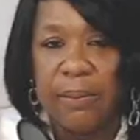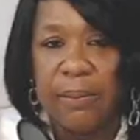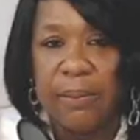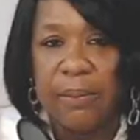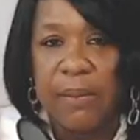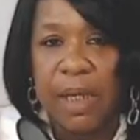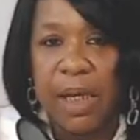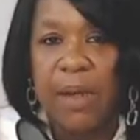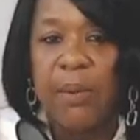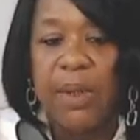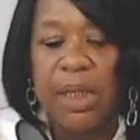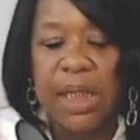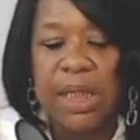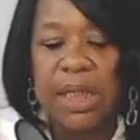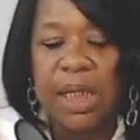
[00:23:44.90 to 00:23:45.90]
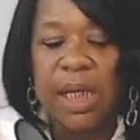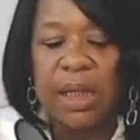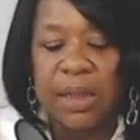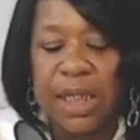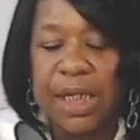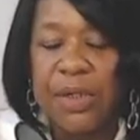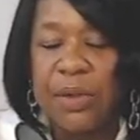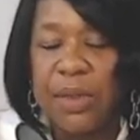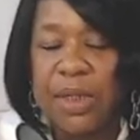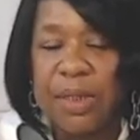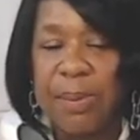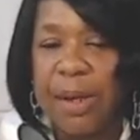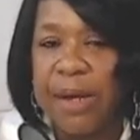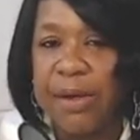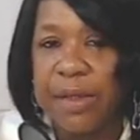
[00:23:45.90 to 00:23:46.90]
And we need to continue this
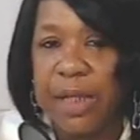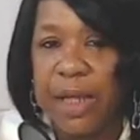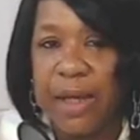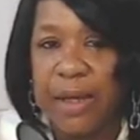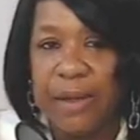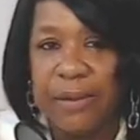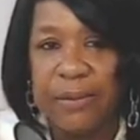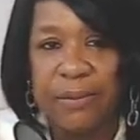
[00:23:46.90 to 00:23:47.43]
marathon.